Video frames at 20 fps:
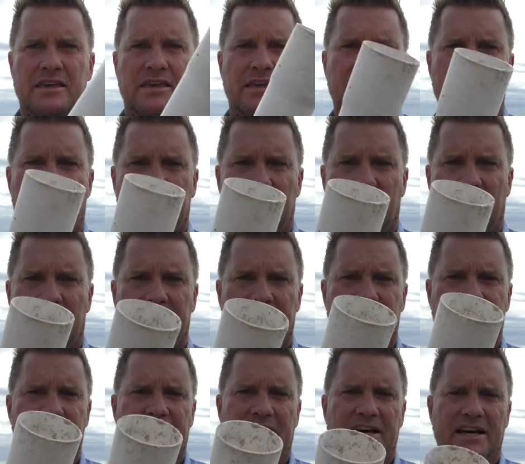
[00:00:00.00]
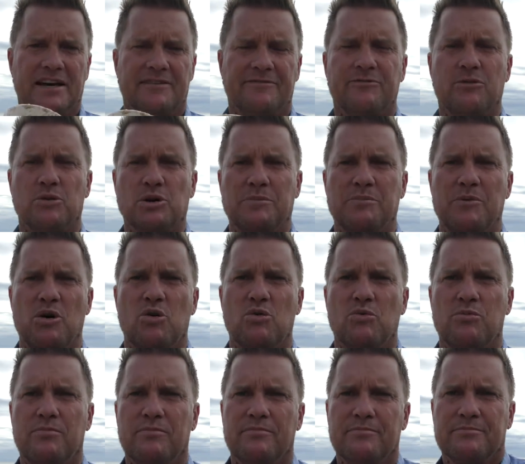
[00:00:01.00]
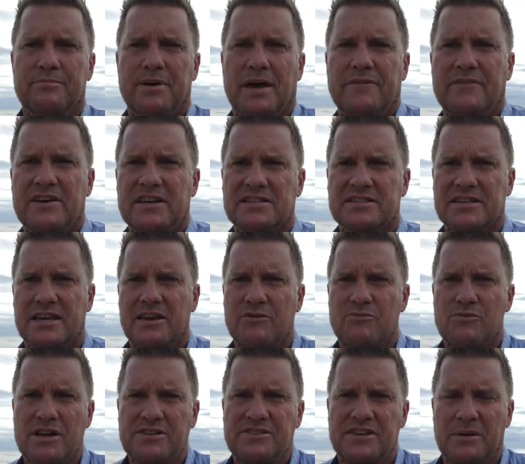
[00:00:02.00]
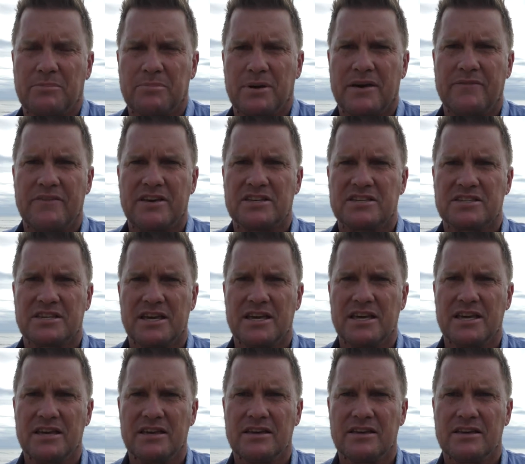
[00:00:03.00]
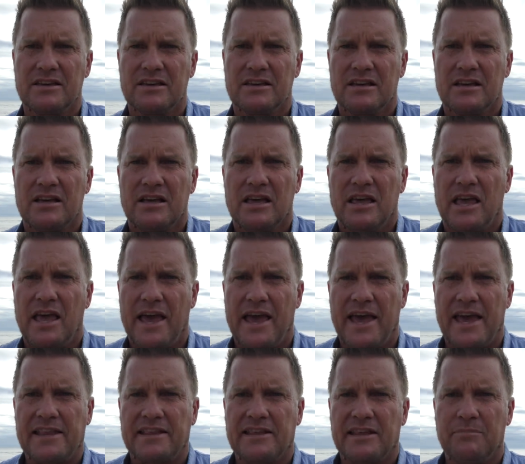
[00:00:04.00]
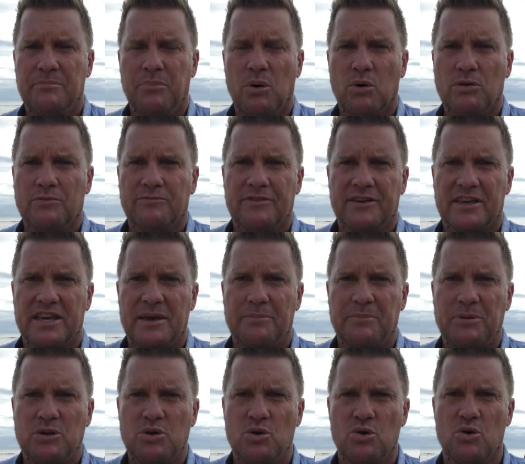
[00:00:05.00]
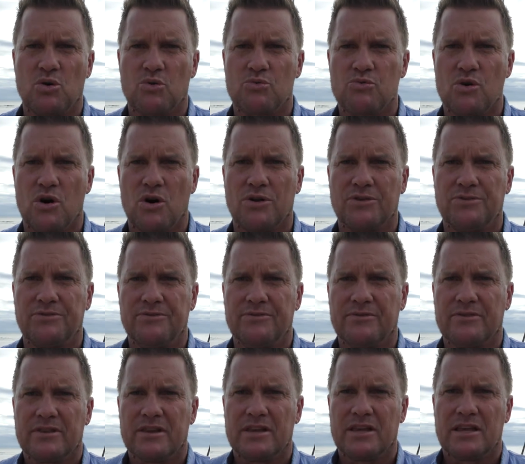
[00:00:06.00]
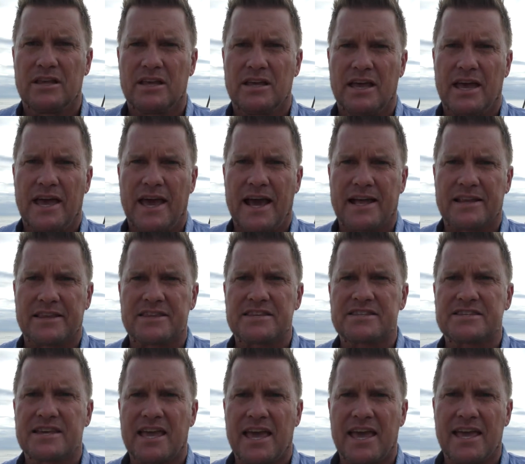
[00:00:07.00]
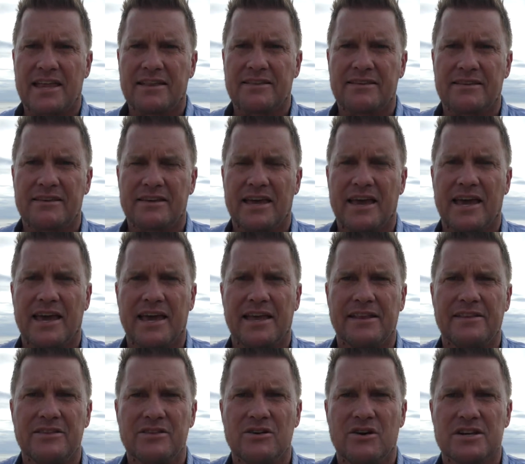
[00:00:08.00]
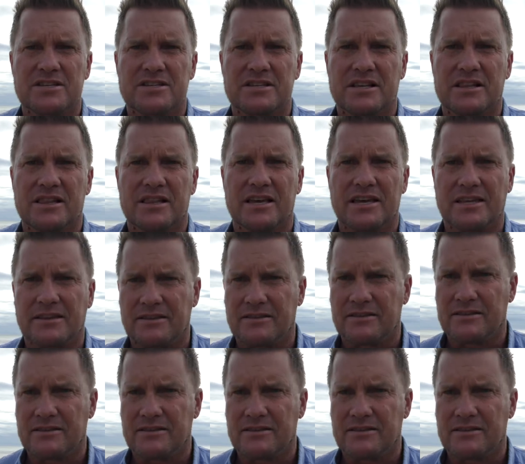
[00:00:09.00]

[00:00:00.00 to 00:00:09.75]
Cut out of 40mm PVC, retic PVC, and important for keeping your rod out of the sand and nice and clean.